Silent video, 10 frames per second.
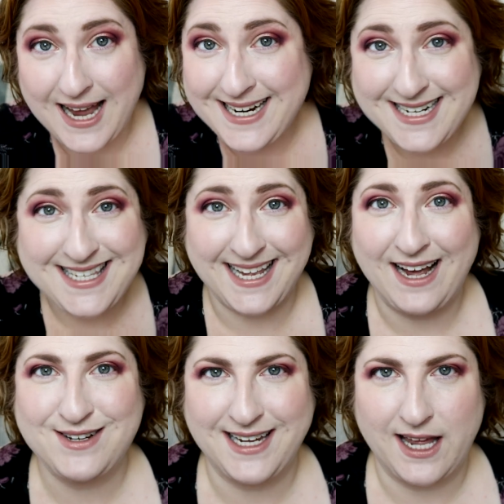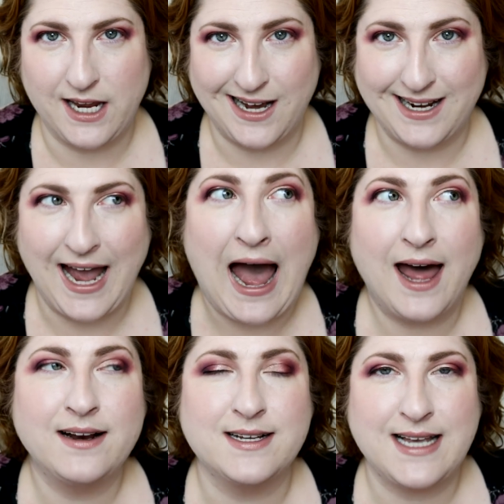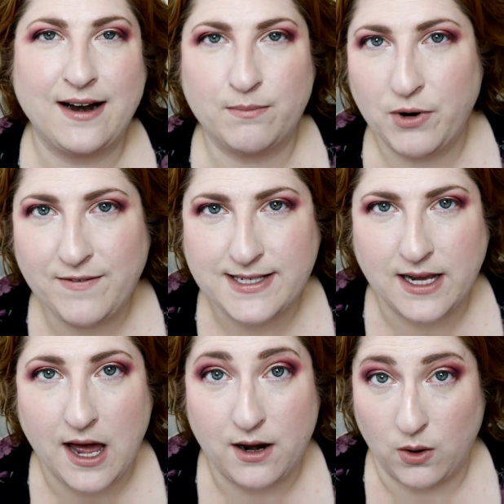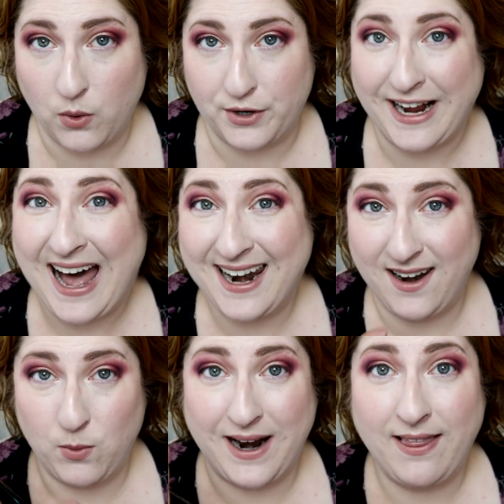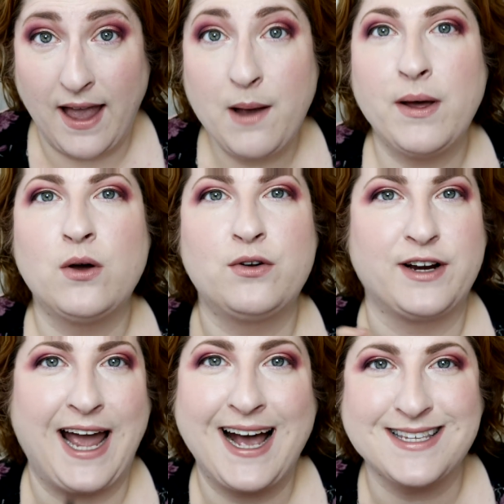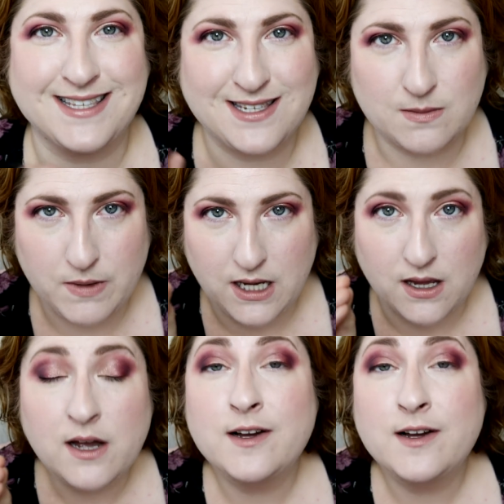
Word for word: I didn't set out to get a young cat because I had previously gotten an older cat. And what I like about older cats, this is me